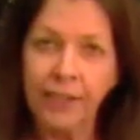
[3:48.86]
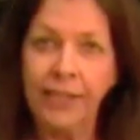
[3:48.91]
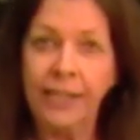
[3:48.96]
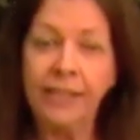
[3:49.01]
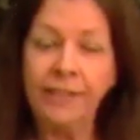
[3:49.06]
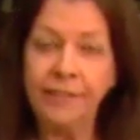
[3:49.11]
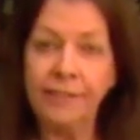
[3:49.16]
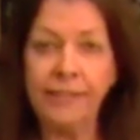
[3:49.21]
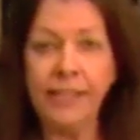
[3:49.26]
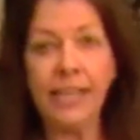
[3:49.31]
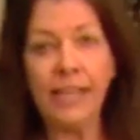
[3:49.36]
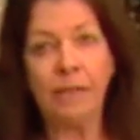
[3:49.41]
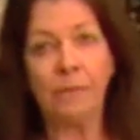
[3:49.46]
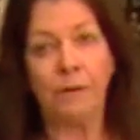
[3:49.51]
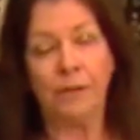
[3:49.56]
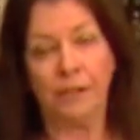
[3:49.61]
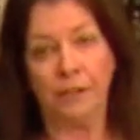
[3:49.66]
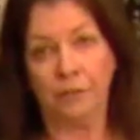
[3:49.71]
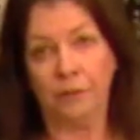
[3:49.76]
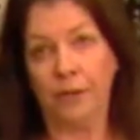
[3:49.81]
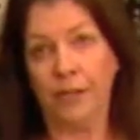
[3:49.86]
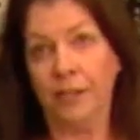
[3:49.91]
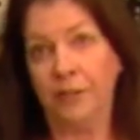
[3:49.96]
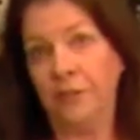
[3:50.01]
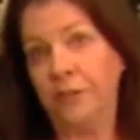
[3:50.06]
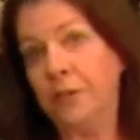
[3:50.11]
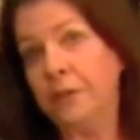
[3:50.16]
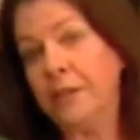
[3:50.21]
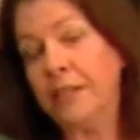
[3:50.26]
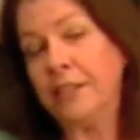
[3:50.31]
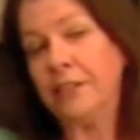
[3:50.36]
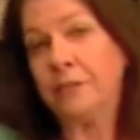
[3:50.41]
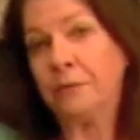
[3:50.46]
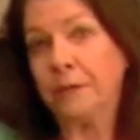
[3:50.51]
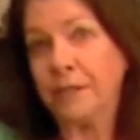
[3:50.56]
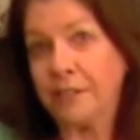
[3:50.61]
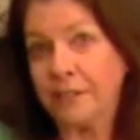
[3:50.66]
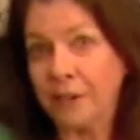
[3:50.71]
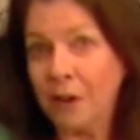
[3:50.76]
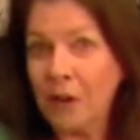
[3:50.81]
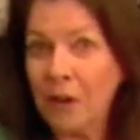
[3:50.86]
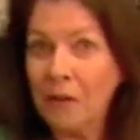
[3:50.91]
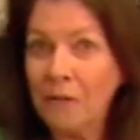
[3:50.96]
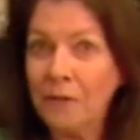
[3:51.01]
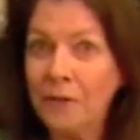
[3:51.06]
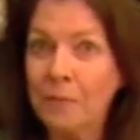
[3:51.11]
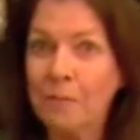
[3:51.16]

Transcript: Instead, what they're trying to do is resolve